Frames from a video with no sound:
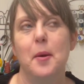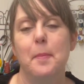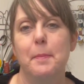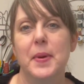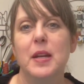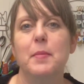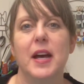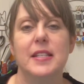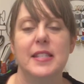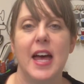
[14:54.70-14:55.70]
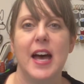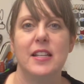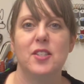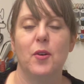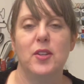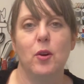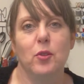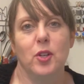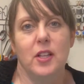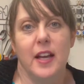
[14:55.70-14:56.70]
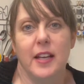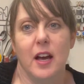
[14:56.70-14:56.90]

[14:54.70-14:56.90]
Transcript: minimize that so I don't look like